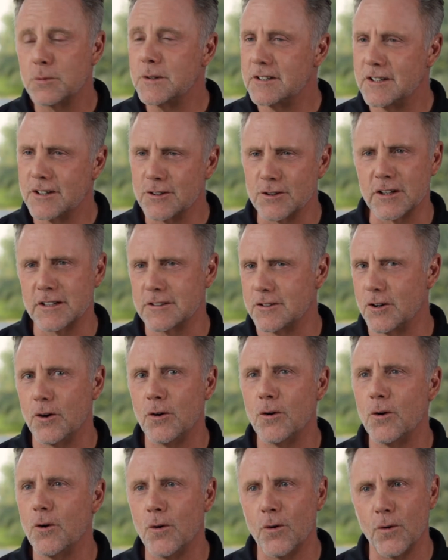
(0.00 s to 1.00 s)
We take a look at the
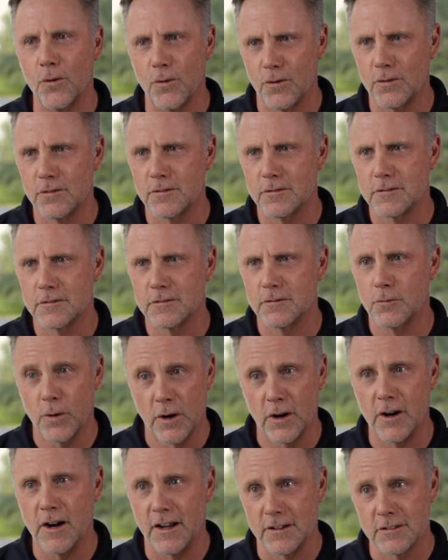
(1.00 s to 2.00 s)
whole
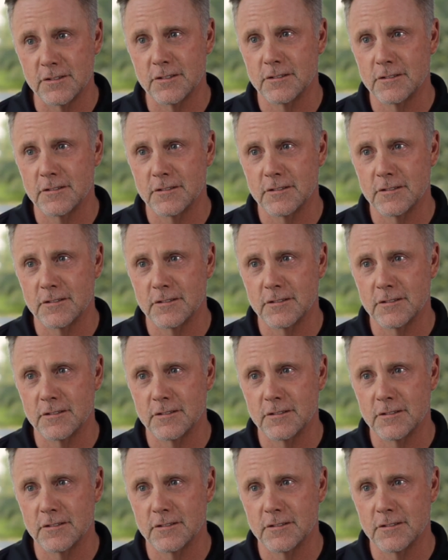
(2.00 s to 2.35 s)
warehouse.